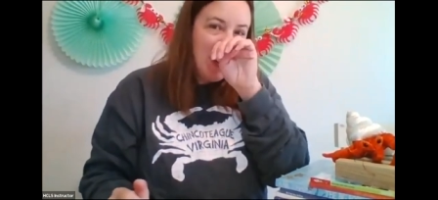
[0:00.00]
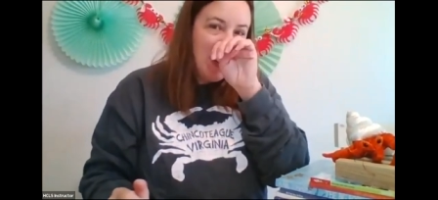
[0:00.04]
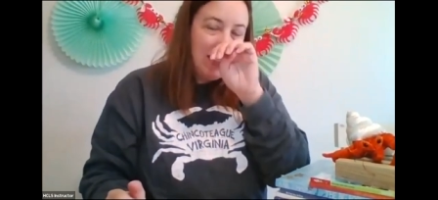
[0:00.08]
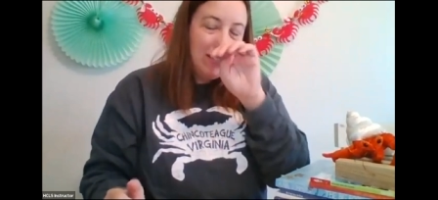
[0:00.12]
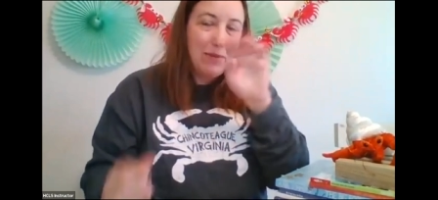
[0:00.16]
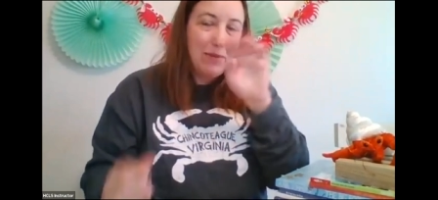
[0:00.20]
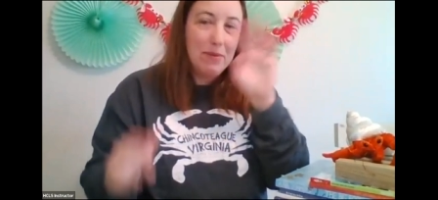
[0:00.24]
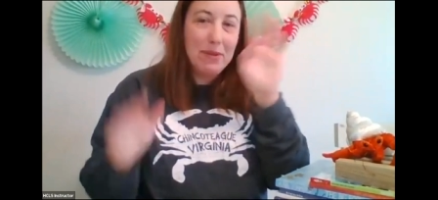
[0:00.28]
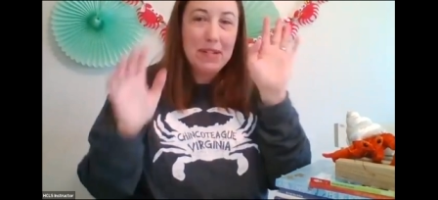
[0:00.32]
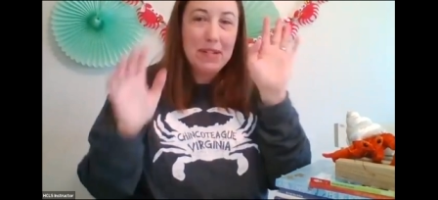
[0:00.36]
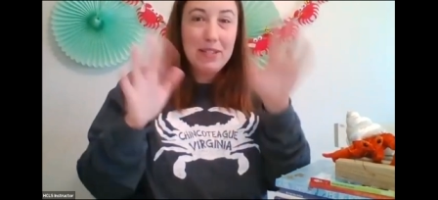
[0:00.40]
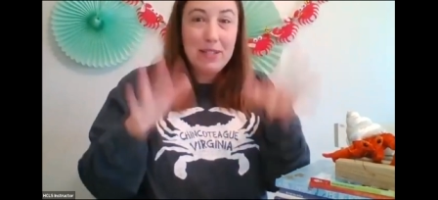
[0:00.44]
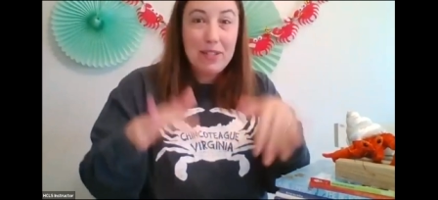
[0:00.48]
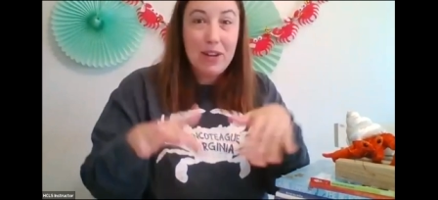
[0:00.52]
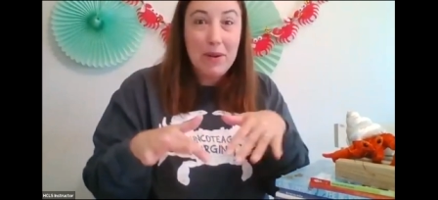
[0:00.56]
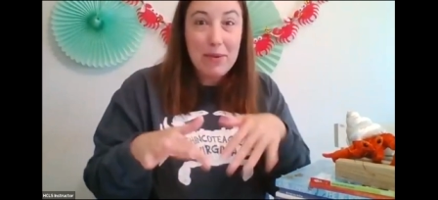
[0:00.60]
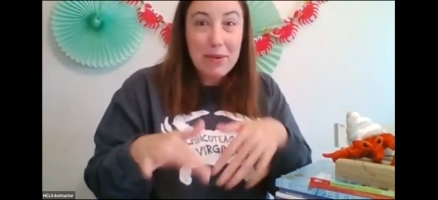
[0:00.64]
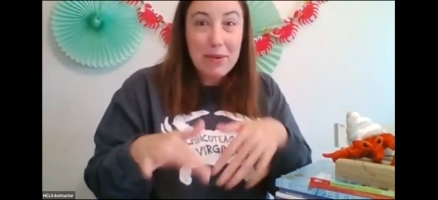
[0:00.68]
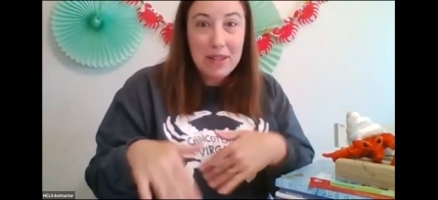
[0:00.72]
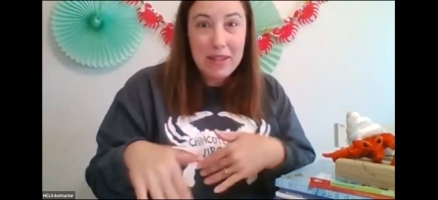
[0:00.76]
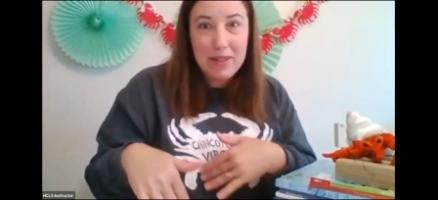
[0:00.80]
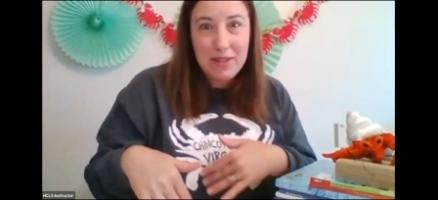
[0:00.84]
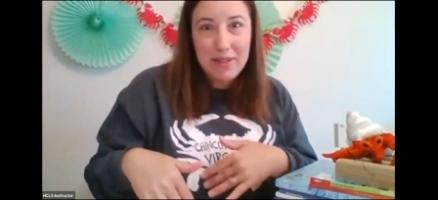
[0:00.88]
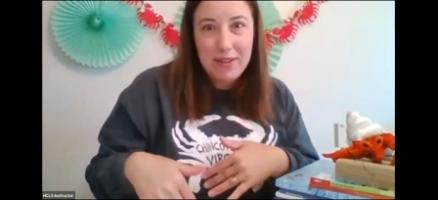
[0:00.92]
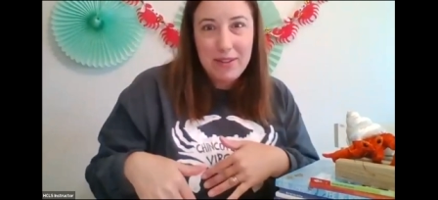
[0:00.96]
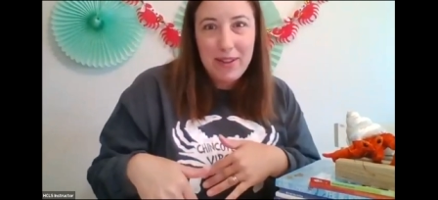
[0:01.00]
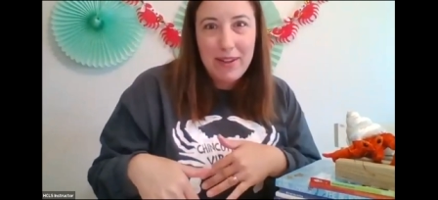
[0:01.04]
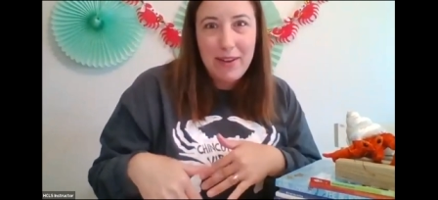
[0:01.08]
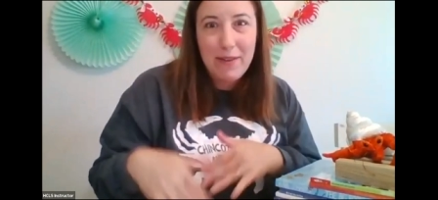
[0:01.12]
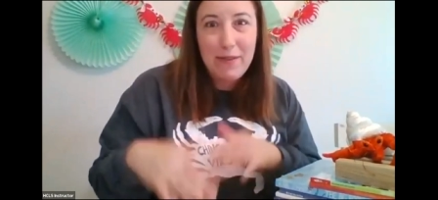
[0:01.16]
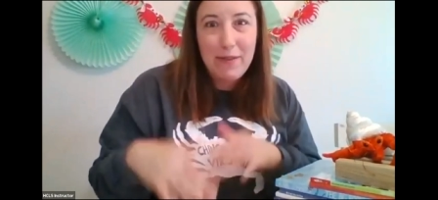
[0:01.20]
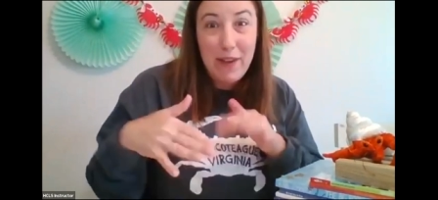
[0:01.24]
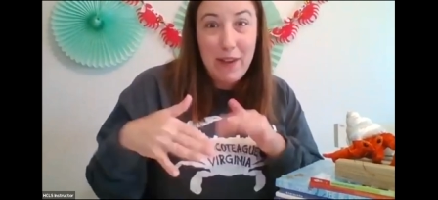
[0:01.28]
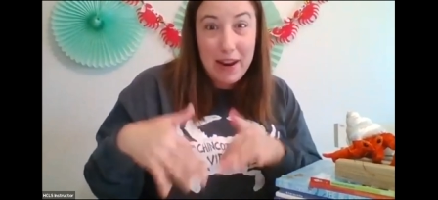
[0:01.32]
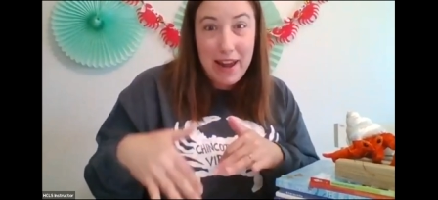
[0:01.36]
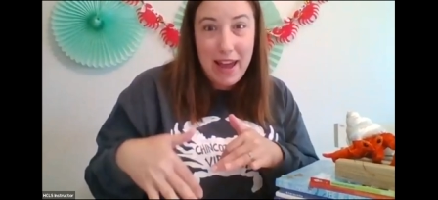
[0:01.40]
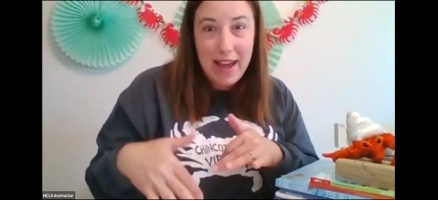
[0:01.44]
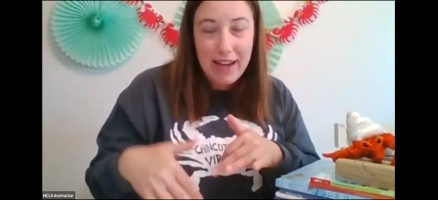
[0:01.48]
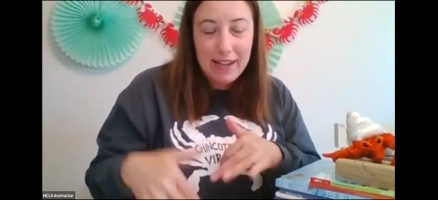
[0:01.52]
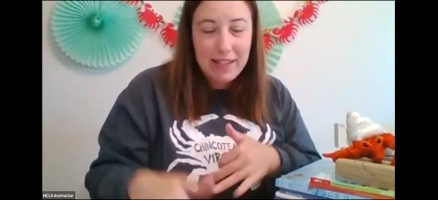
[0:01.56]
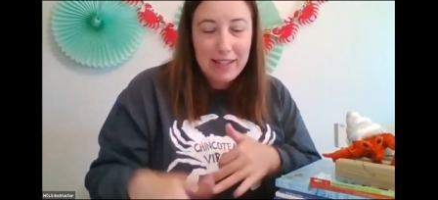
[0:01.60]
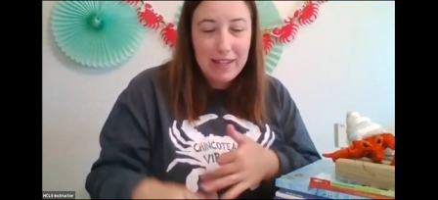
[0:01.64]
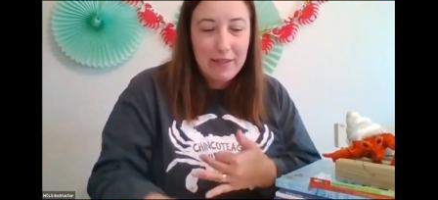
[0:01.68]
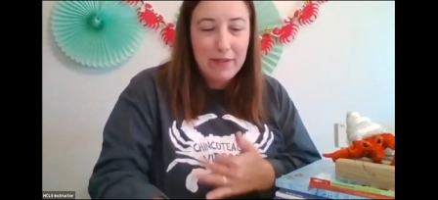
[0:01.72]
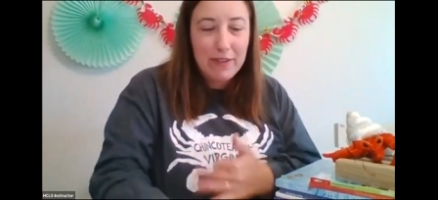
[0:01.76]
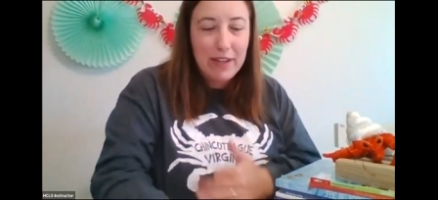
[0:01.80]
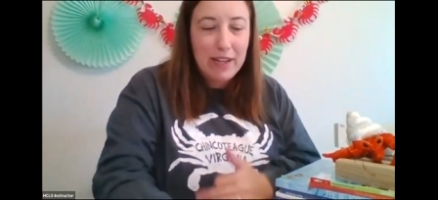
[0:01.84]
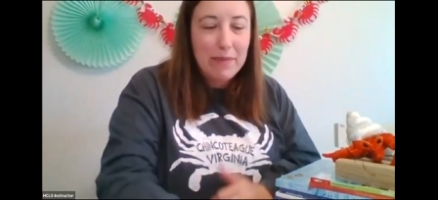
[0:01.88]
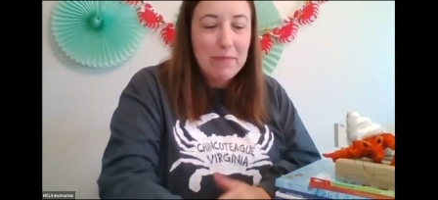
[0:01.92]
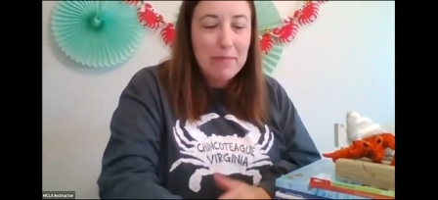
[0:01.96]
So we're gonna start with a little fun
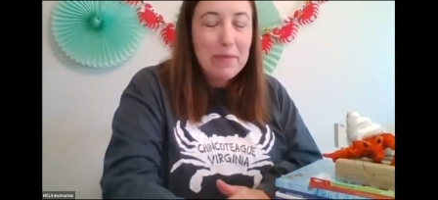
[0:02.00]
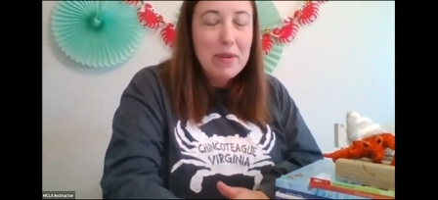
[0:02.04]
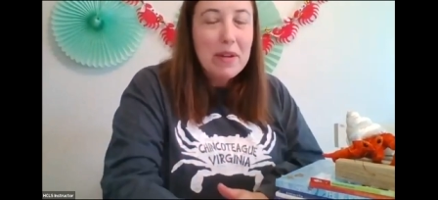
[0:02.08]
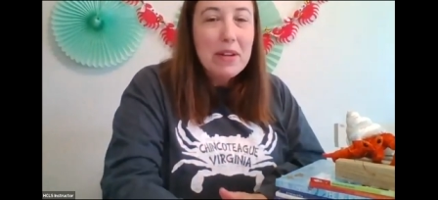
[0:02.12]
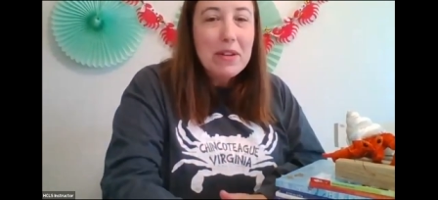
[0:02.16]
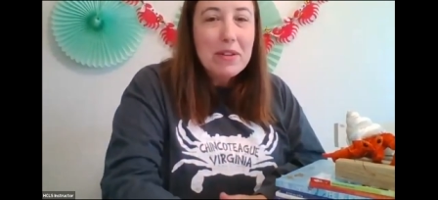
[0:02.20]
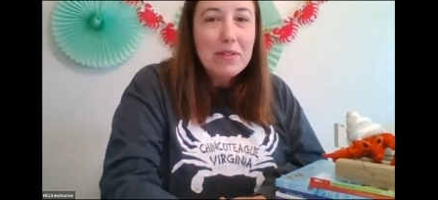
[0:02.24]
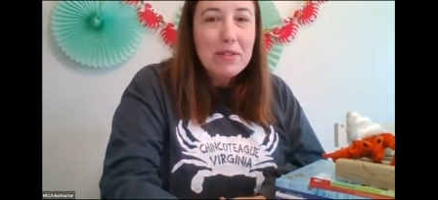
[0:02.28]
activity.